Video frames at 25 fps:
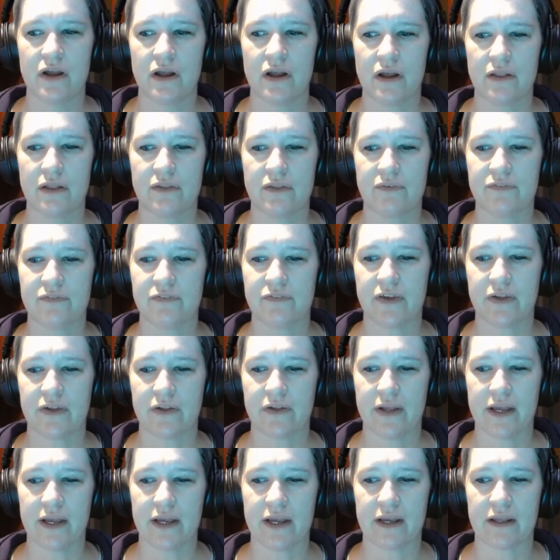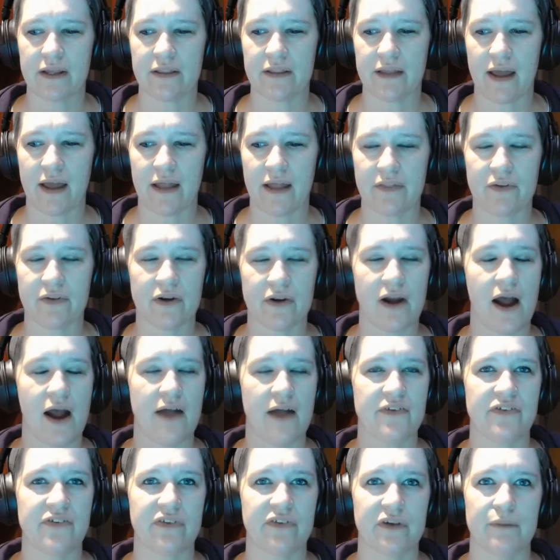the feeling that they're
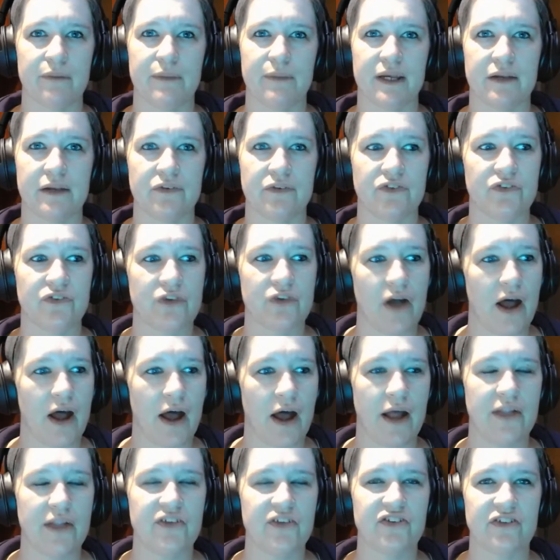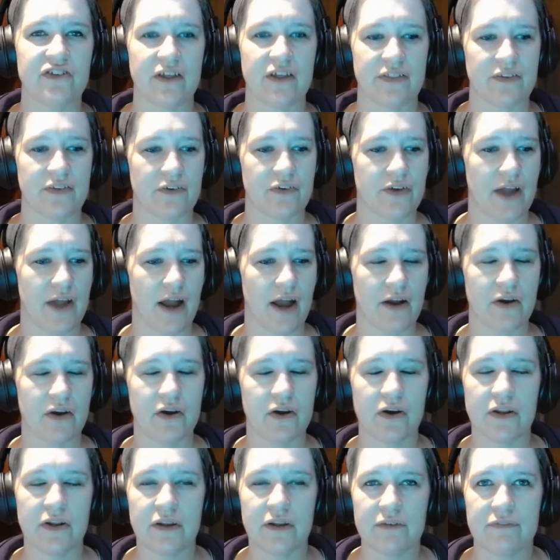constantly being judged, that they're not good
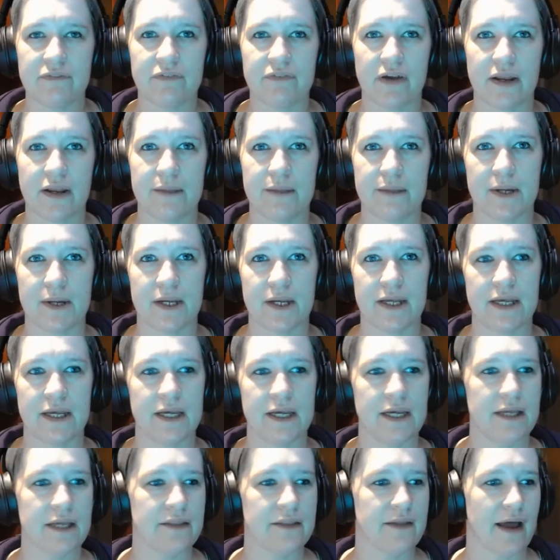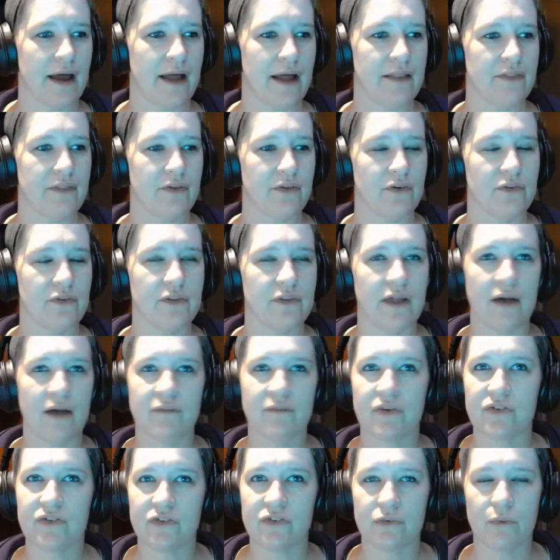enough for anybody, that they'll never
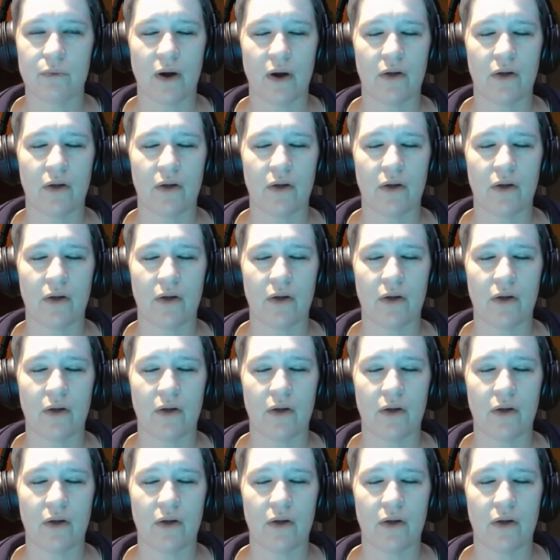do well.